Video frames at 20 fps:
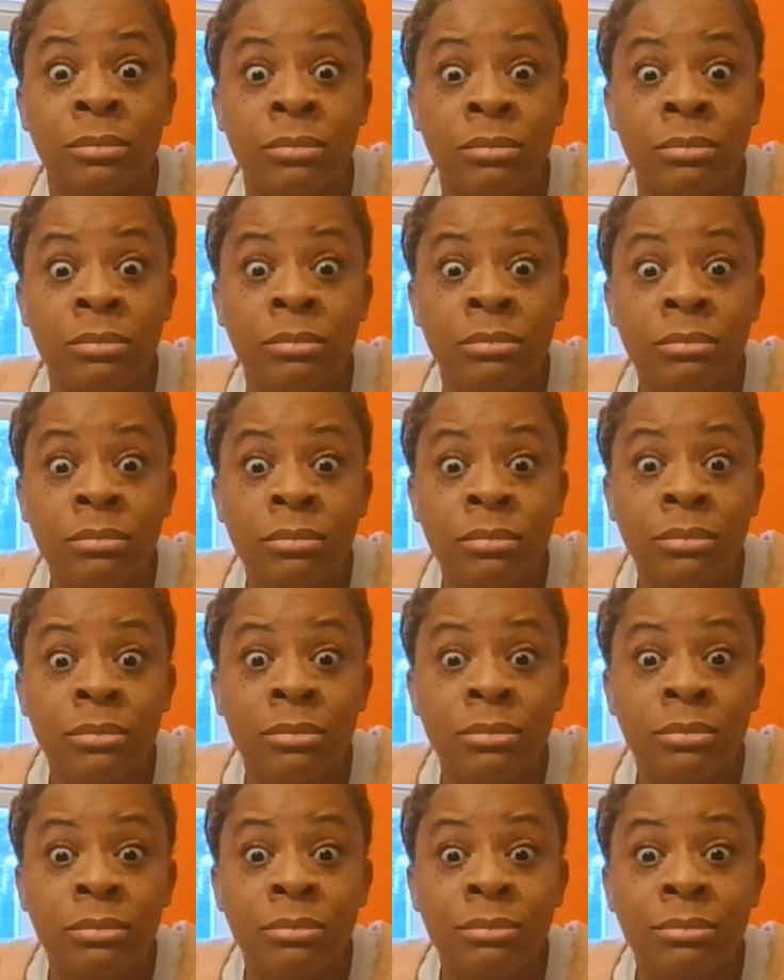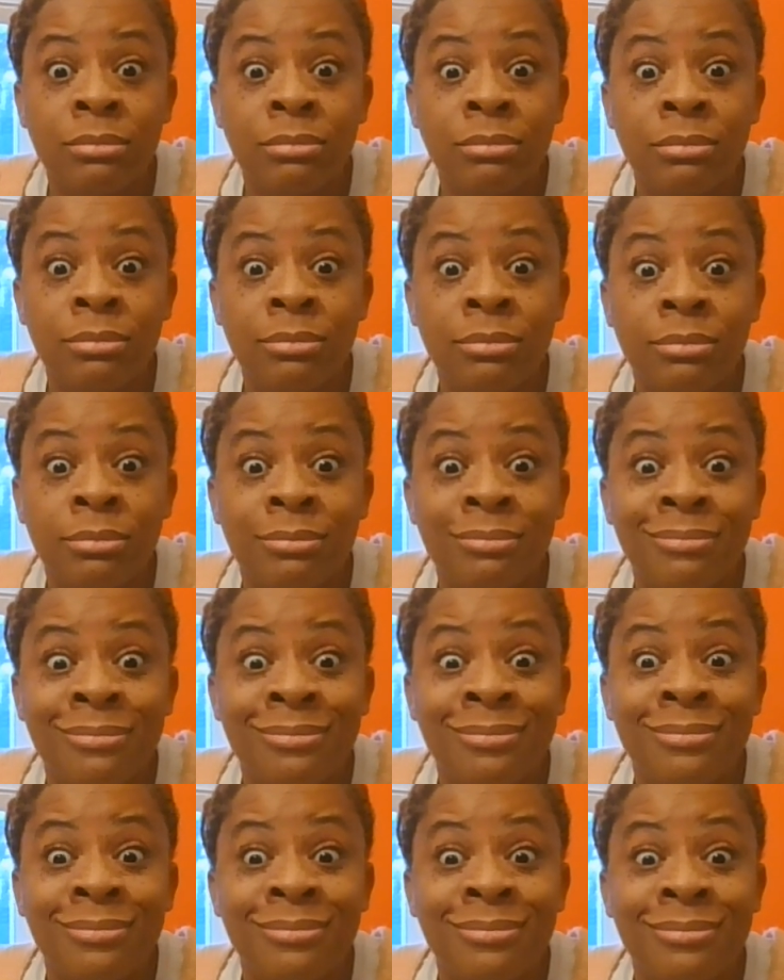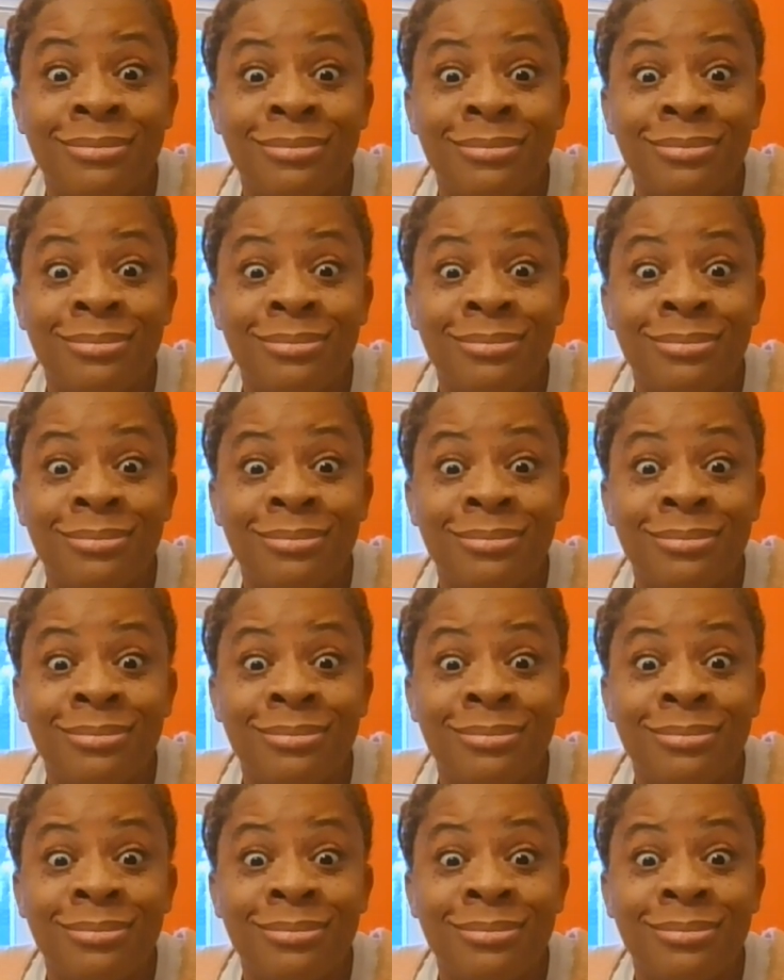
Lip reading: Nobody speaks.